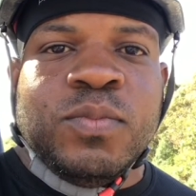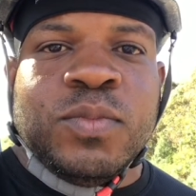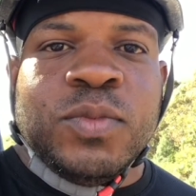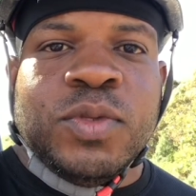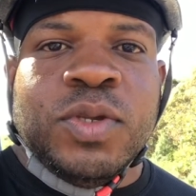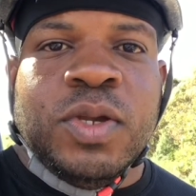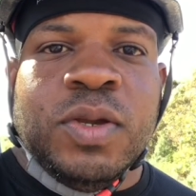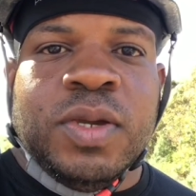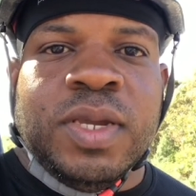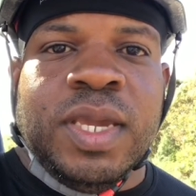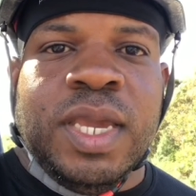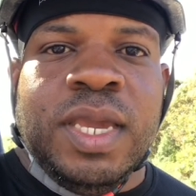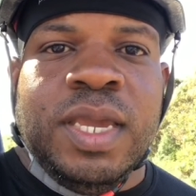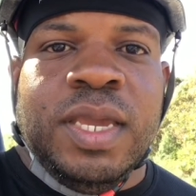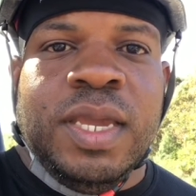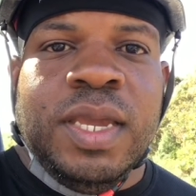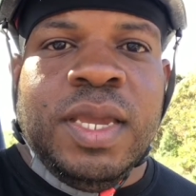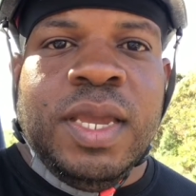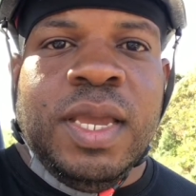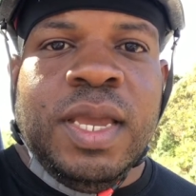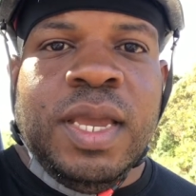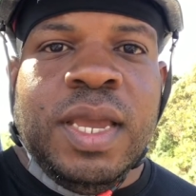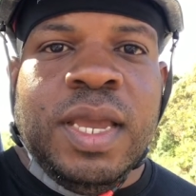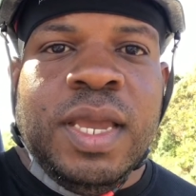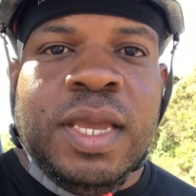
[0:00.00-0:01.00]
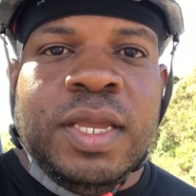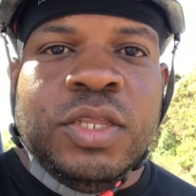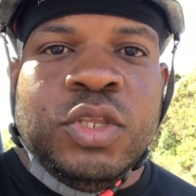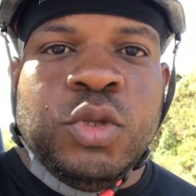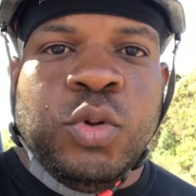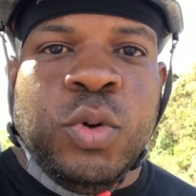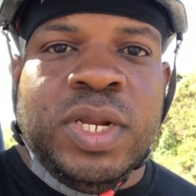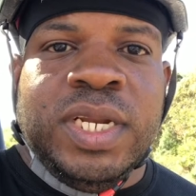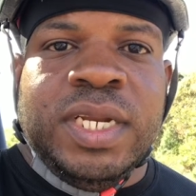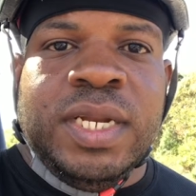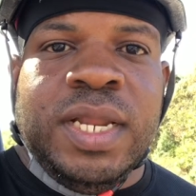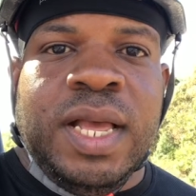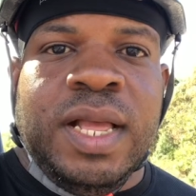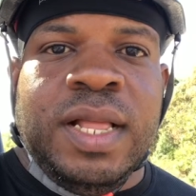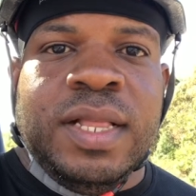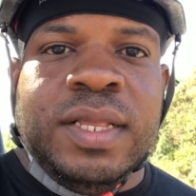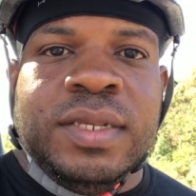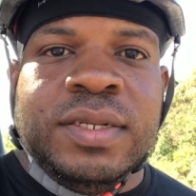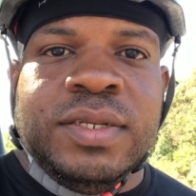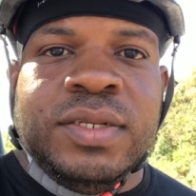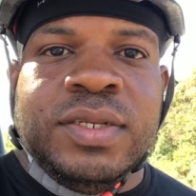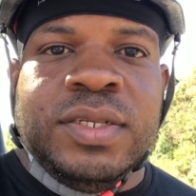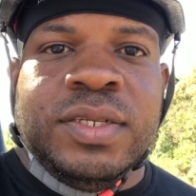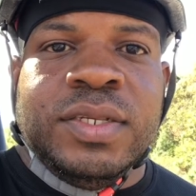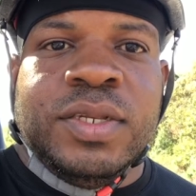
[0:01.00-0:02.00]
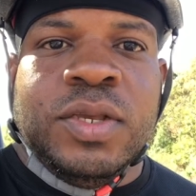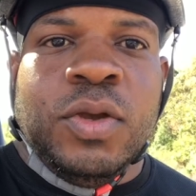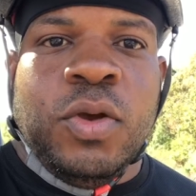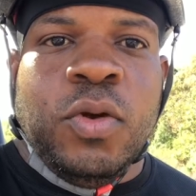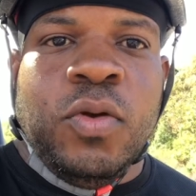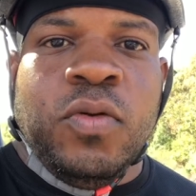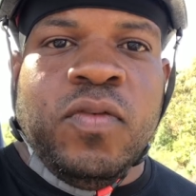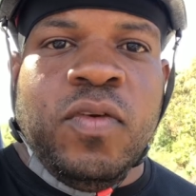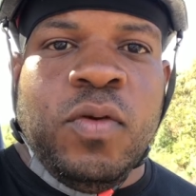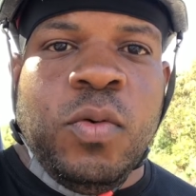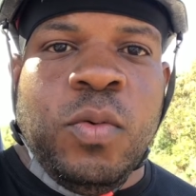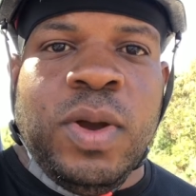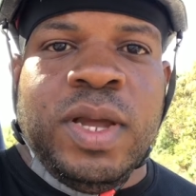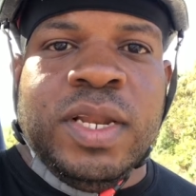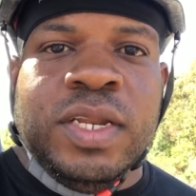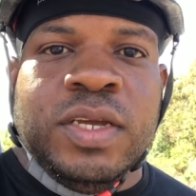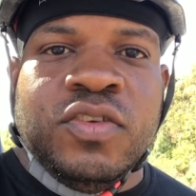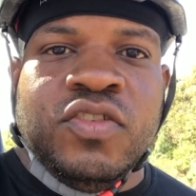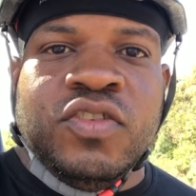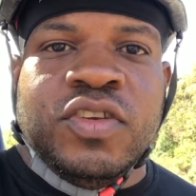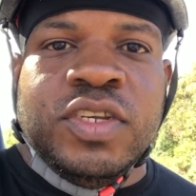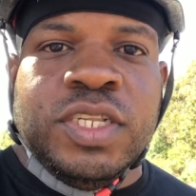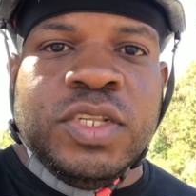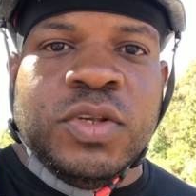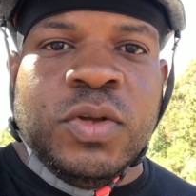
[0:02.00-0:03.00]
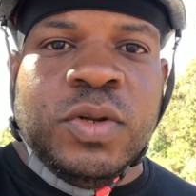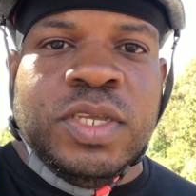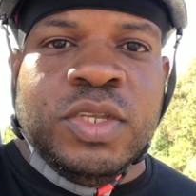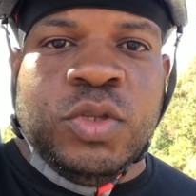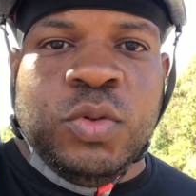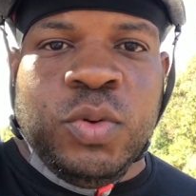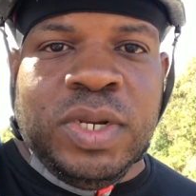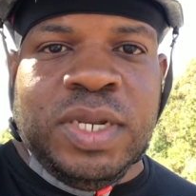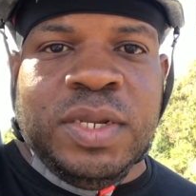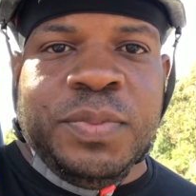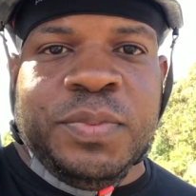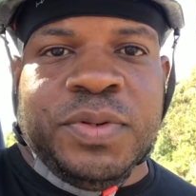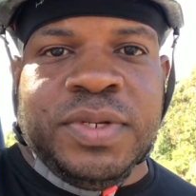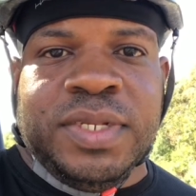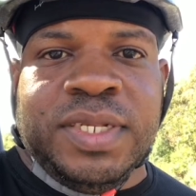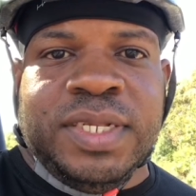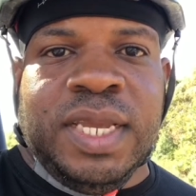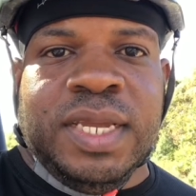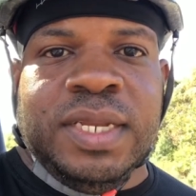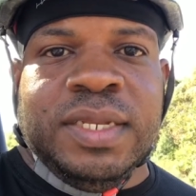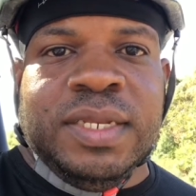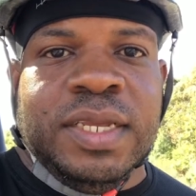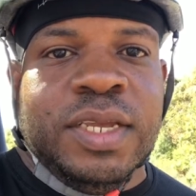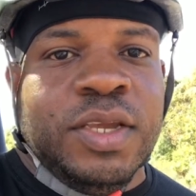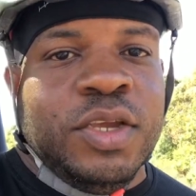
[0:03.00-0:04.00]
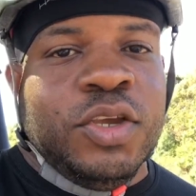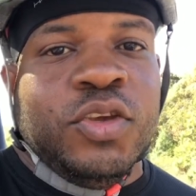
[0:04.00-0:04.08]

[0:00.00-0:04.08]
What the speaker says: Okay, $20 over 100 is only 20%.